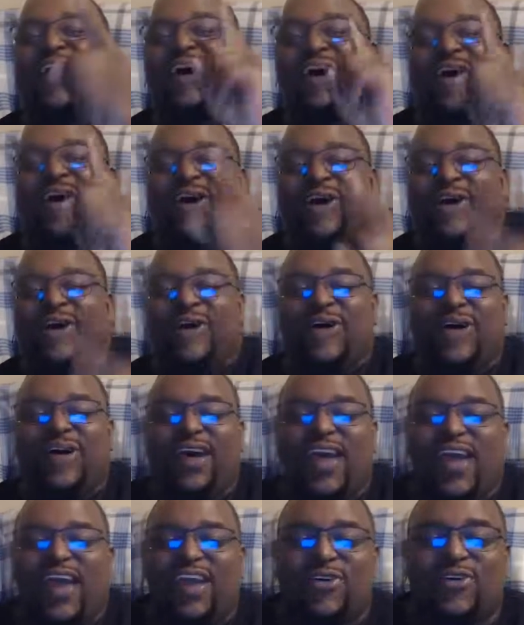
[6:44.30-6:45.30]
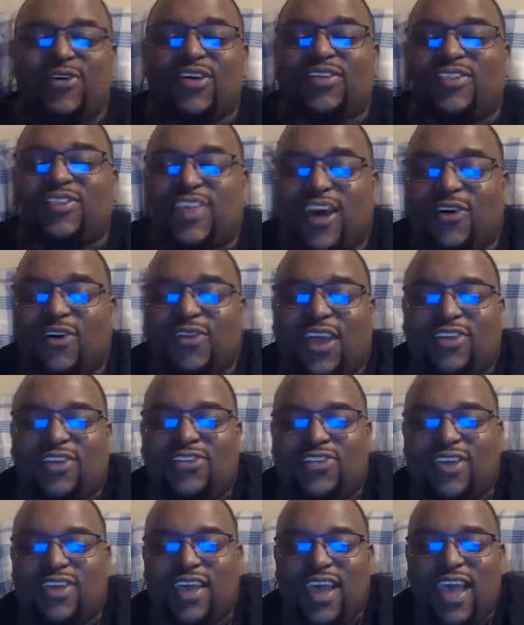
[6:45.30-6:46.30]
oh, and you can tell that
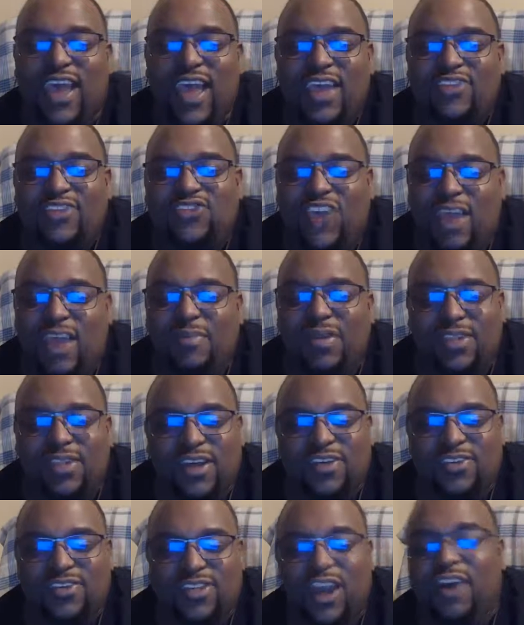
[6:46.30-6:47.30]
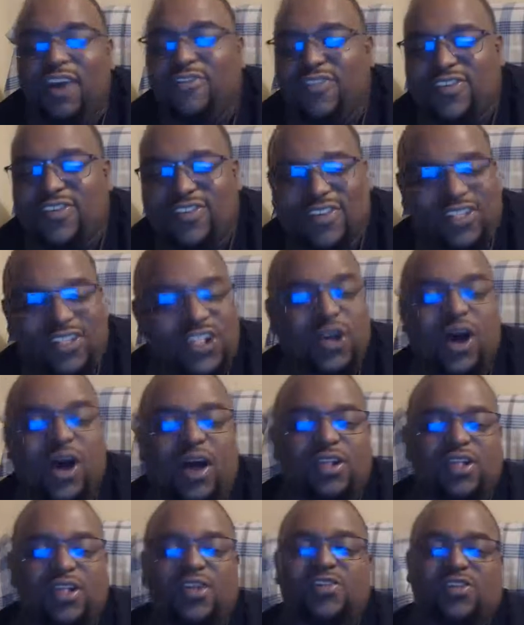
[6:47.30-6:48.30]
Jamie looked nervous.
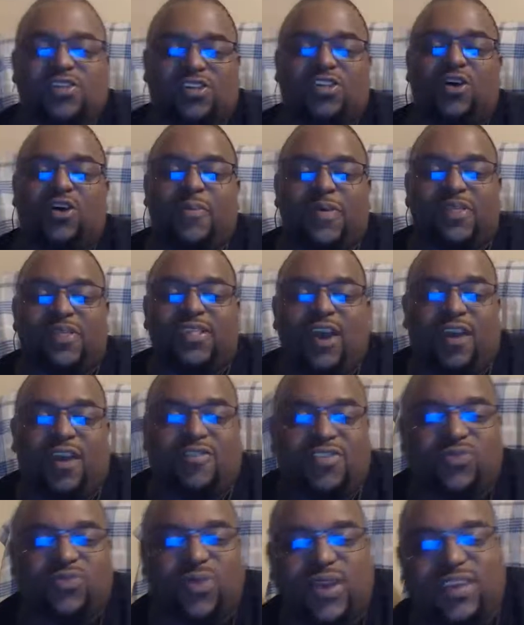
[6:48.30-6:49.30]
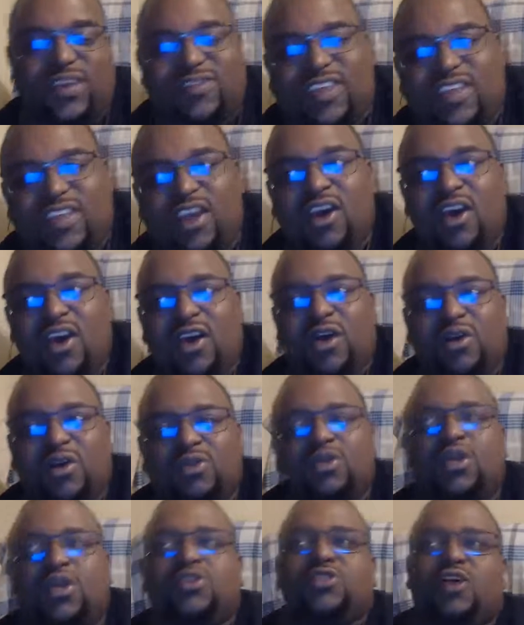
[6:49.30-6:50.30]
Looked a little bit nervous when he said,
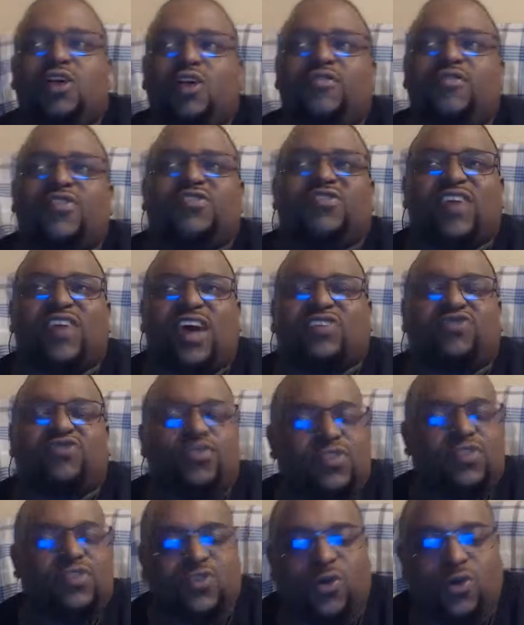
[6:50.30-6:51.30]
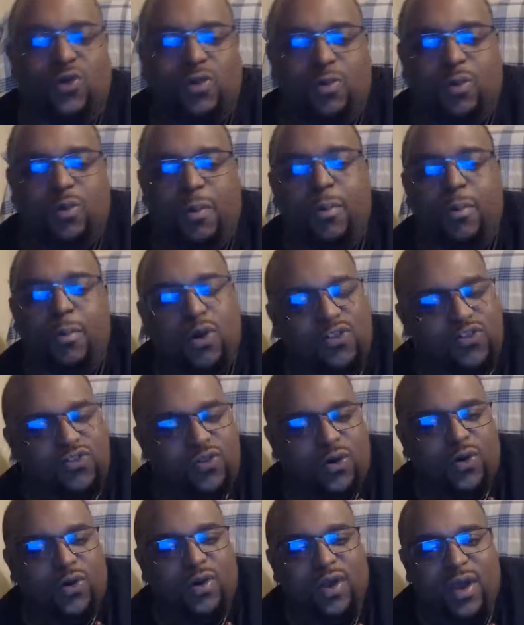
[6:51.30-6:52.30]
"Look nervous /
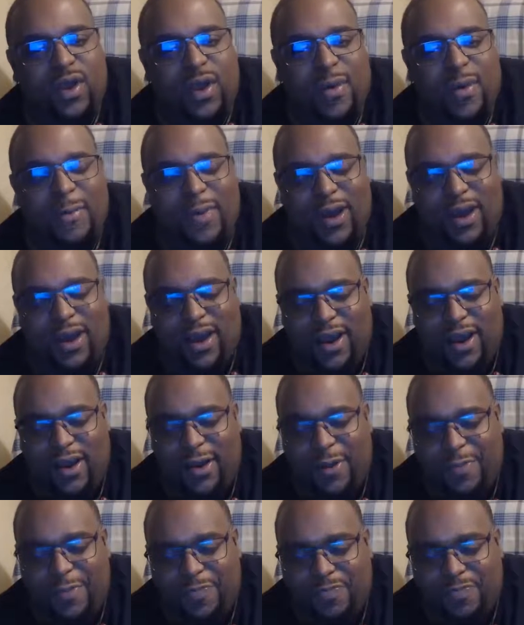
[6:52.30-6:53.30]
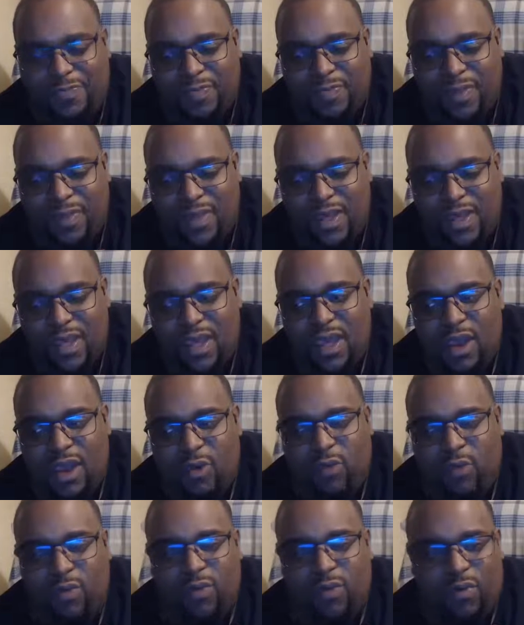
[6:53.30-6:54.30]
remorseful." But
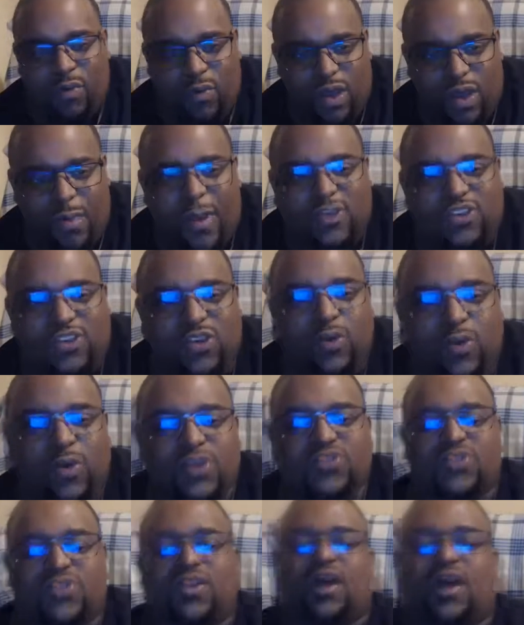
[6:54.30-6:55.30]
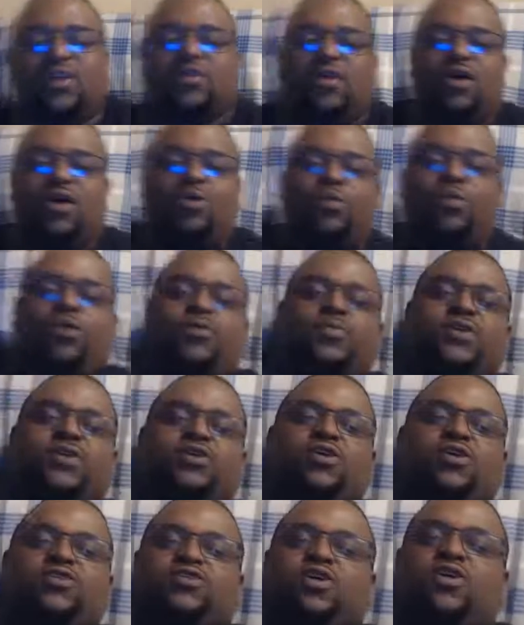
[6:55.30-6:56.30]
what about you? What's your next? What would be
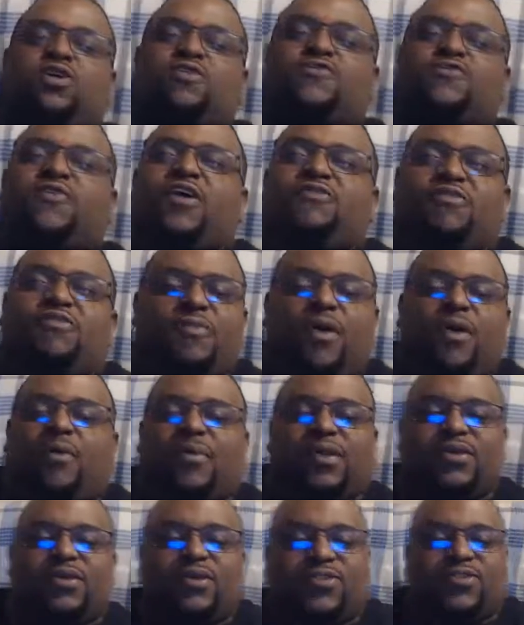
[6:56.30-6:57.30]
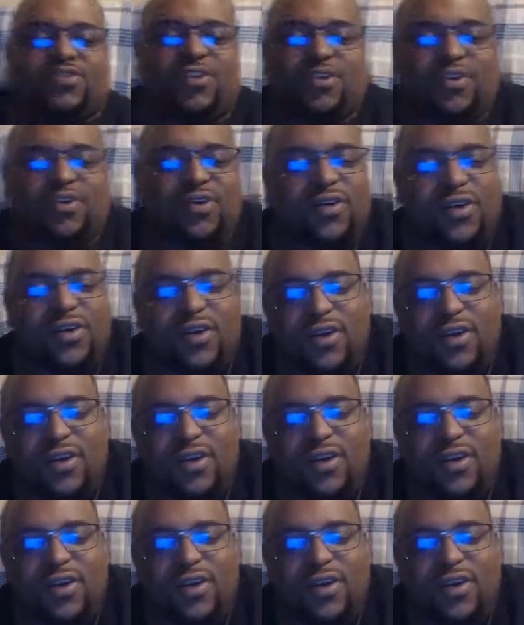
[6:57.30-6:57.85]
your third favorite moment or so?